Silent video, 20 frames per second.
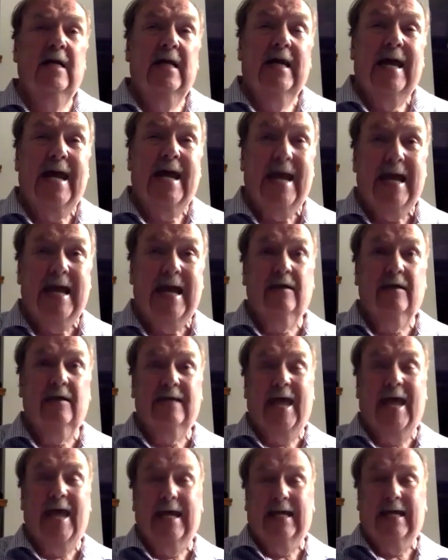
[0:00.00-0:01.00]
He is
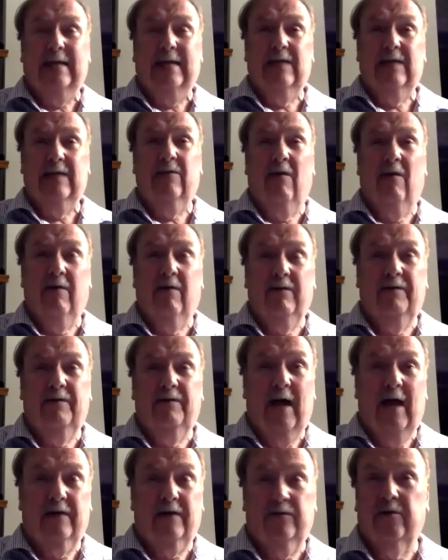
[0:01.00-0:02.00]
taking these
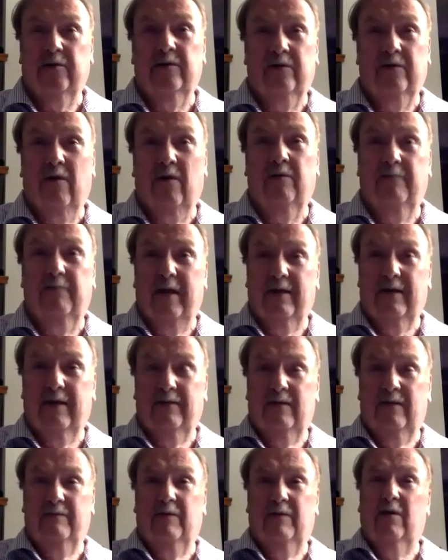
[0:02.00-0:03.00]
artifacts for his own
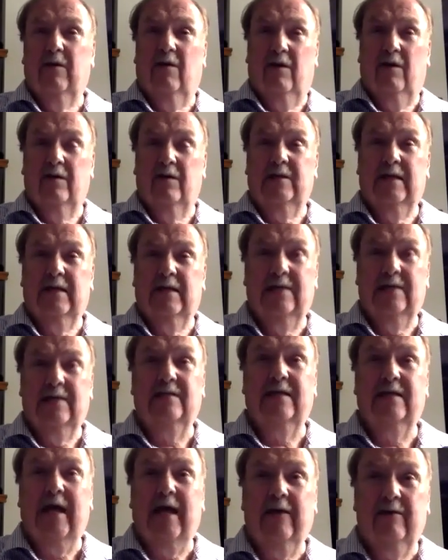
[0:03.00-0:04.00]
benefit because
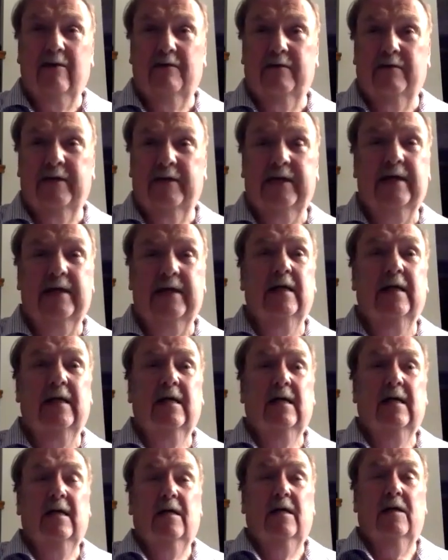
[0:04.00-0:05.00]
he's terribly
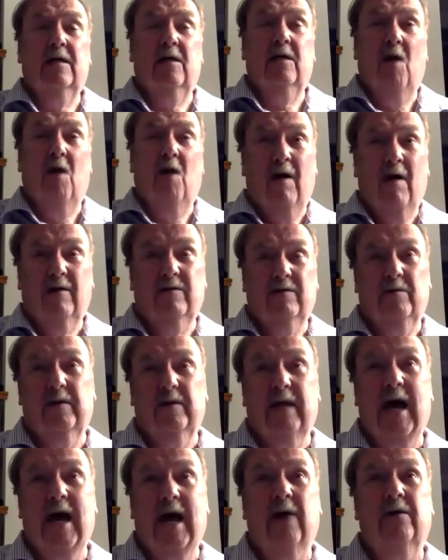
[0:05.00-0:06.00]
lost
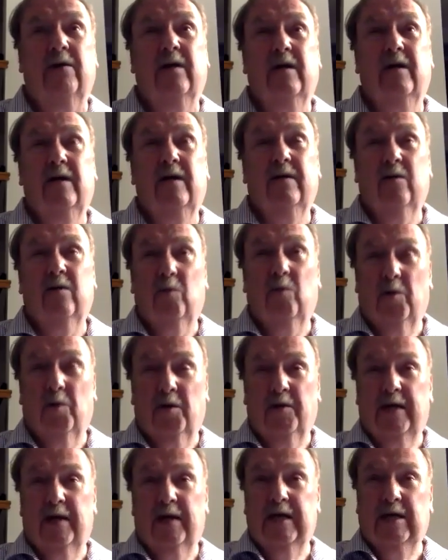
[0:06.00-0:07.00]
without the
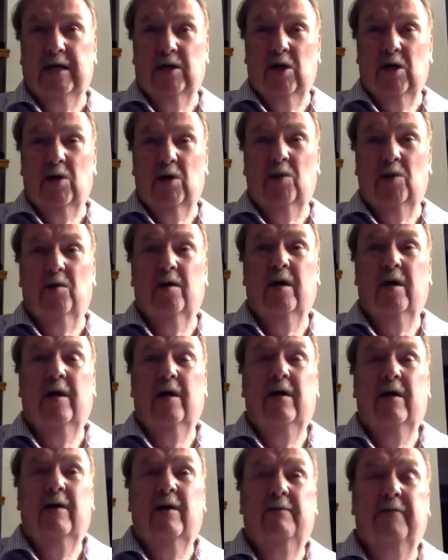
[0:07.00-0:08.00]
world that he knew.
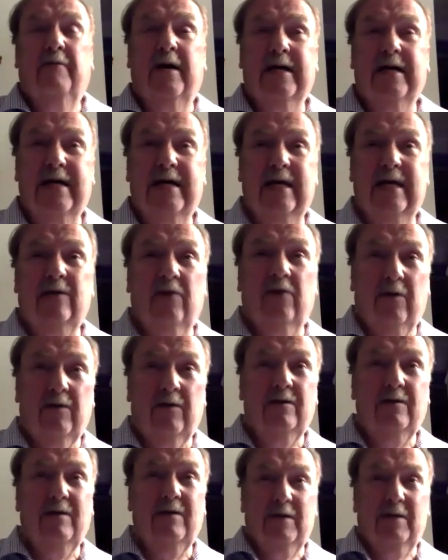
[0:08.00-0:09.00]
But he
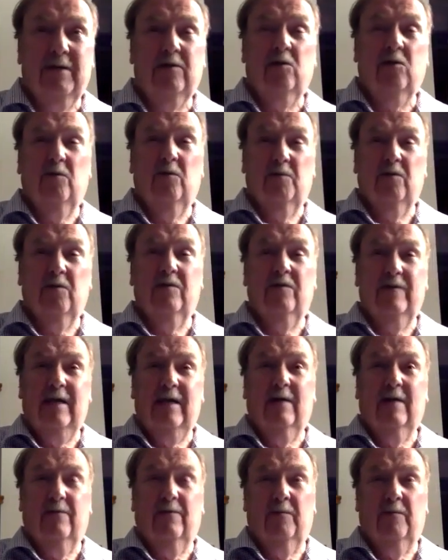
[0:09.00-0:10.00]
turns them into a
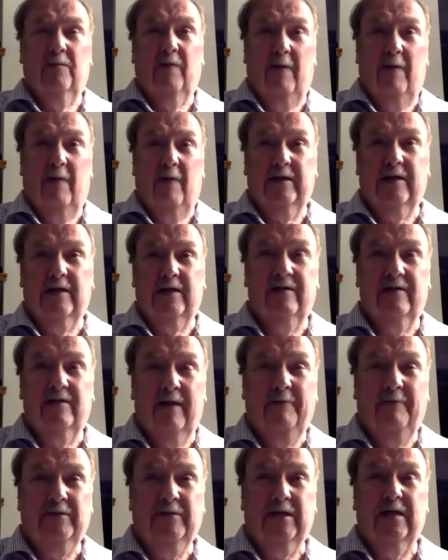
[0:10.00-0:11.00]
museum for public
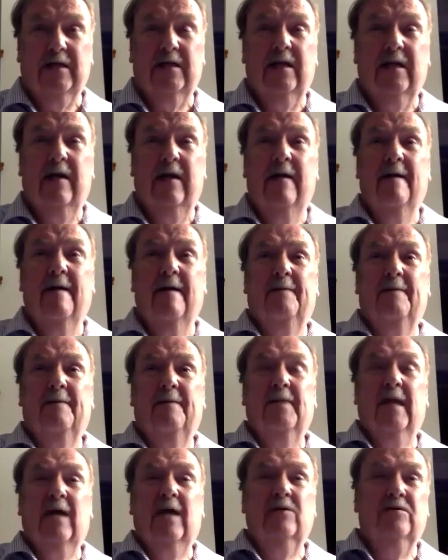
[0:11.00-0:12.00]
consumption.
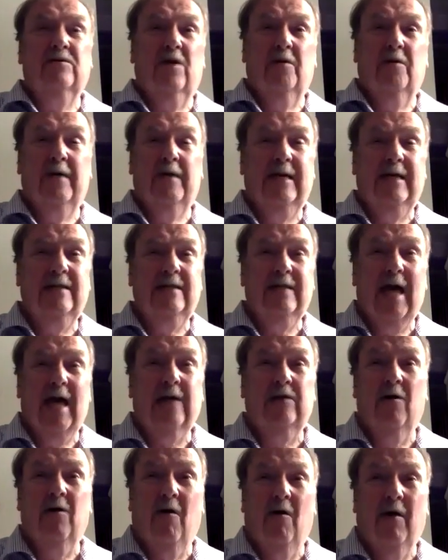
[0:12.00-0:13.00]
And so he's not
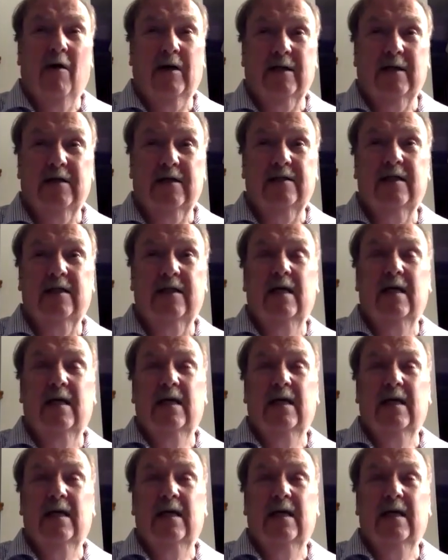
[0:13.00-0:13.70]
an artist.